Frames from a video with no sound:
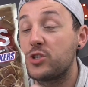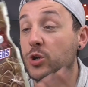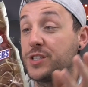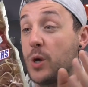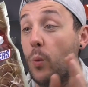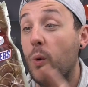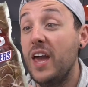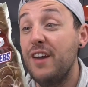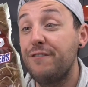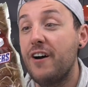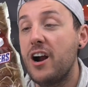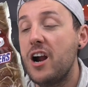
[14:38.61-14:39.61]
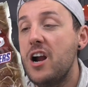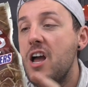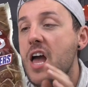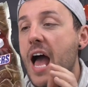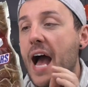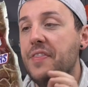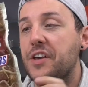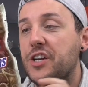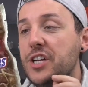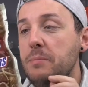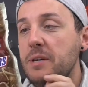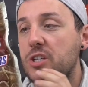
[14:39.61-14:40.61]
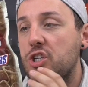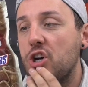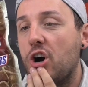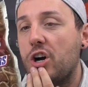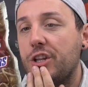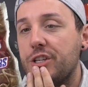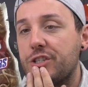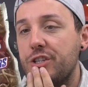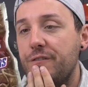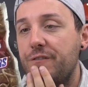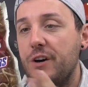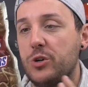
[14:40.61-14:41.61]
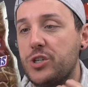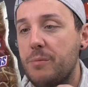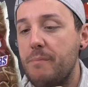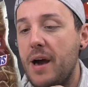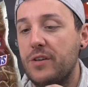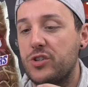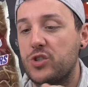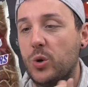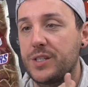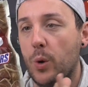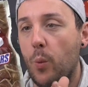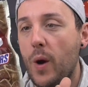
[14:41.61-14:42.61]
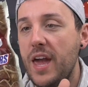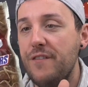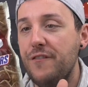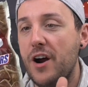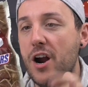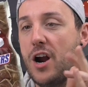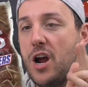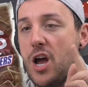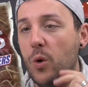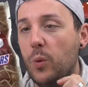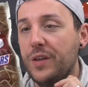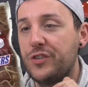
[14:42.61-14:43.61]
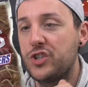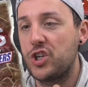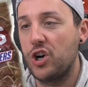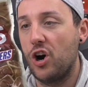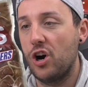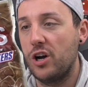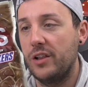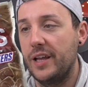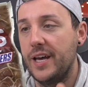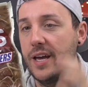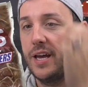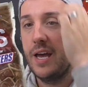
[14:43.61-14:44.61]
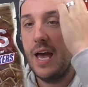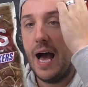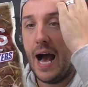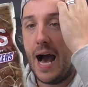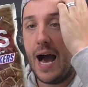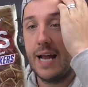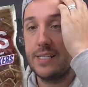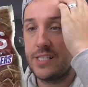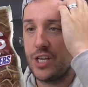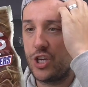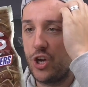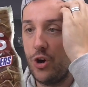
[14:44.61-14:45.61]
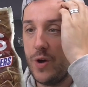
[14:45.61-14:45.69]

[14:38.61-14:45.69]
So it's a wafer, and the creamy chocolate soon fills your mouth. So it's a wafer with chocolate and